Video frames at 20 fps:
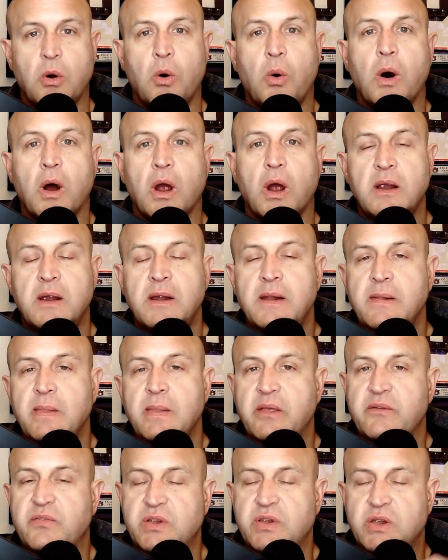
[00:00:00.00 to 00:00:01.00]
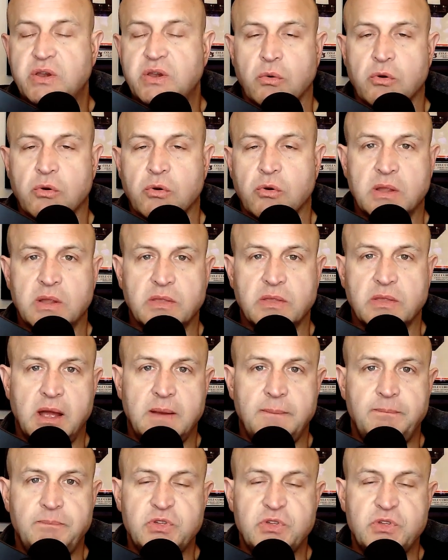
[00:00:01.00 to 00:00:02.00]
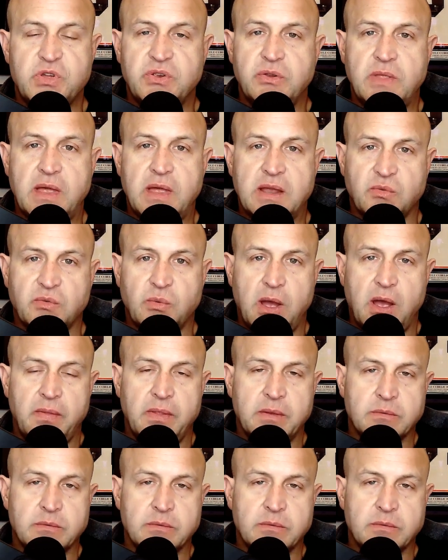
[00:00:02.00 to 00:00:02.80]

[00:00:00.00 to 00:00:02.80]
or if you need to order them online, you can do that as well.